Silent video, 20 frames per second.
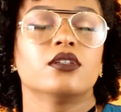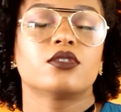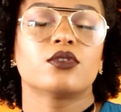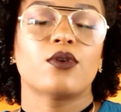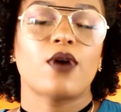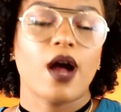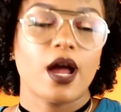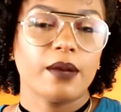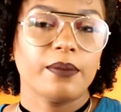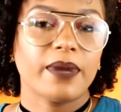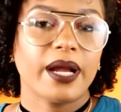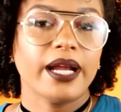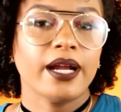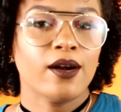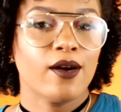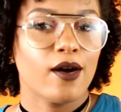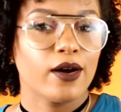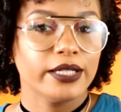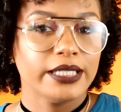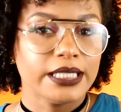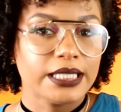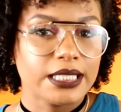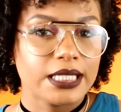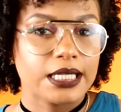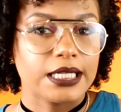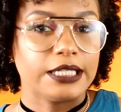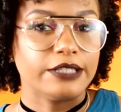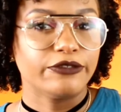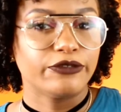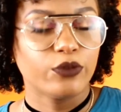So on my
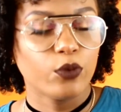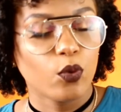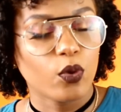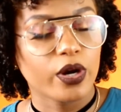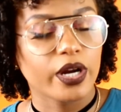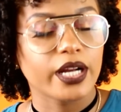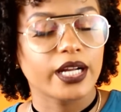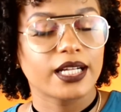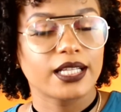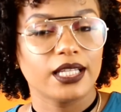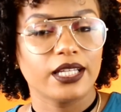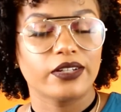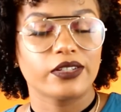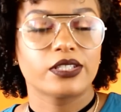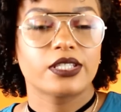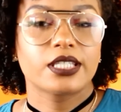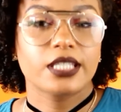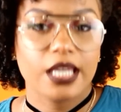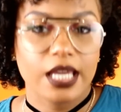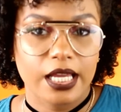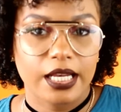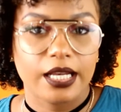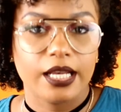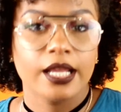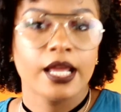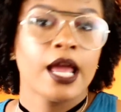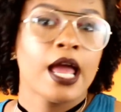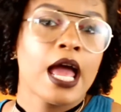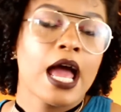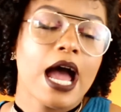hunt for clear
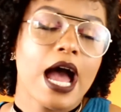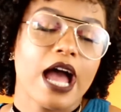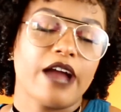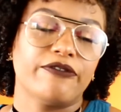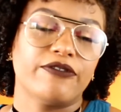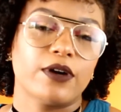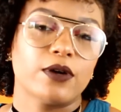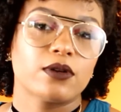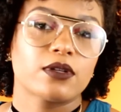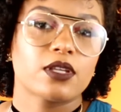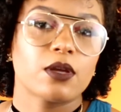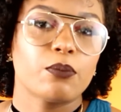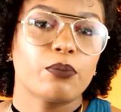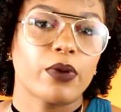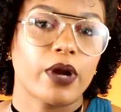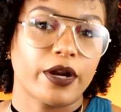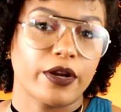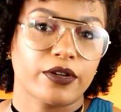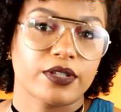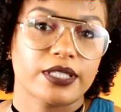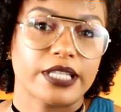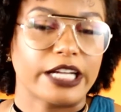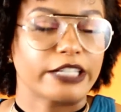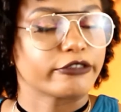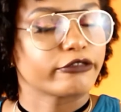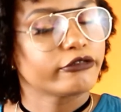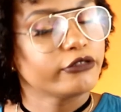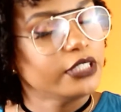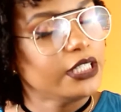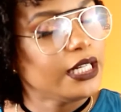skin, I found some products
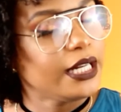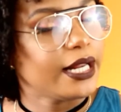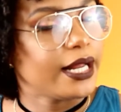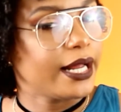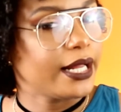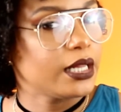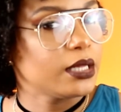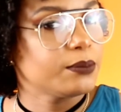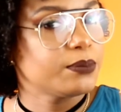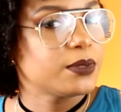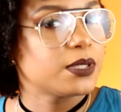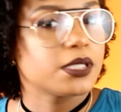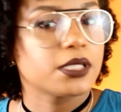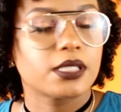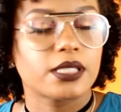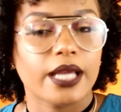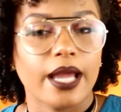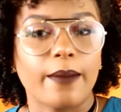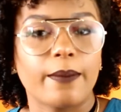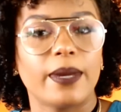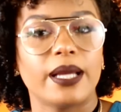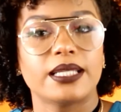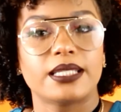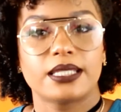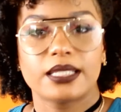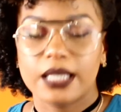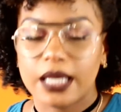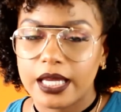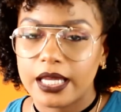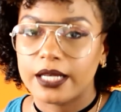that really helped to get my
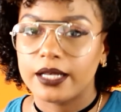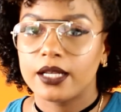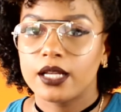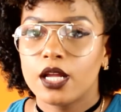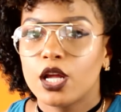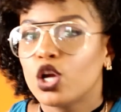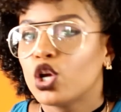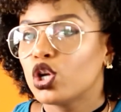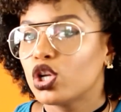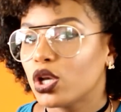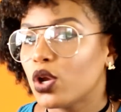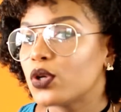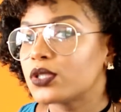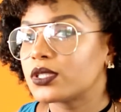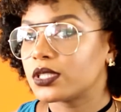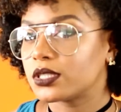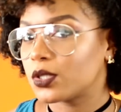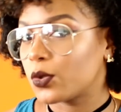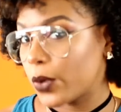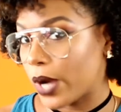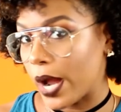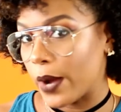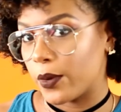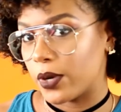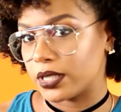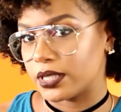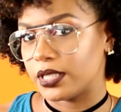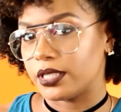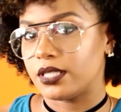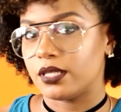skin closer to where
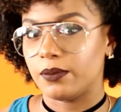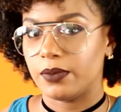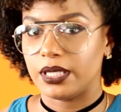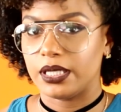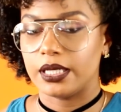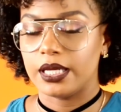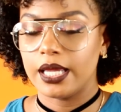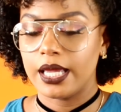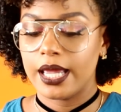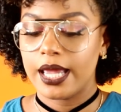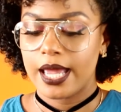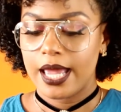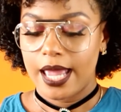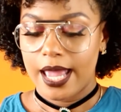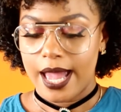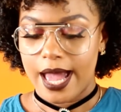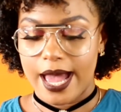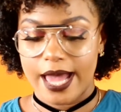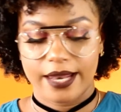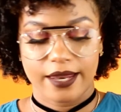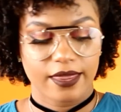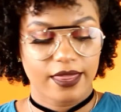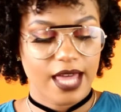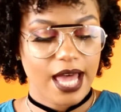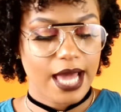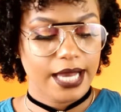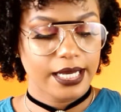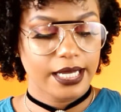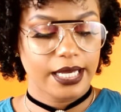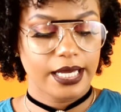I want it to be. And
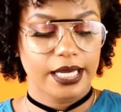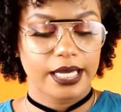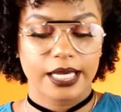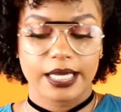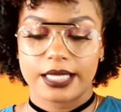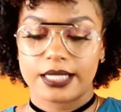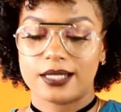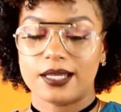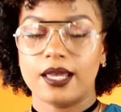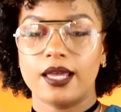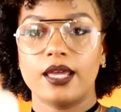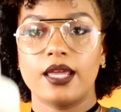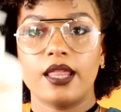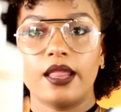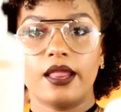that is